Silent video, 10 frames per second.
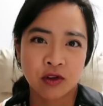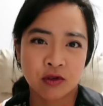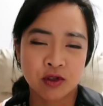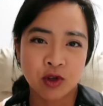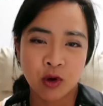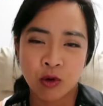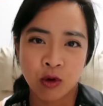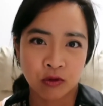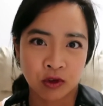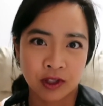there's no
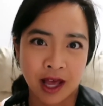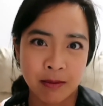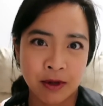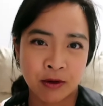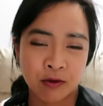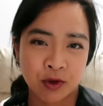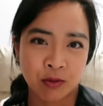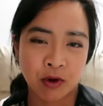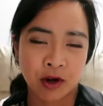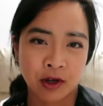overlapping over the
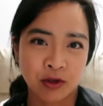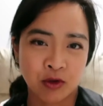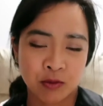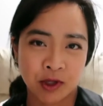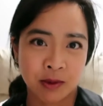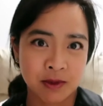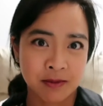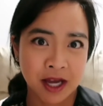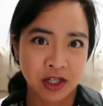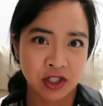product where it becomes
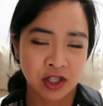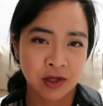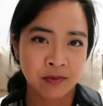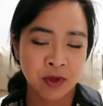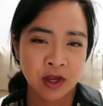patchy,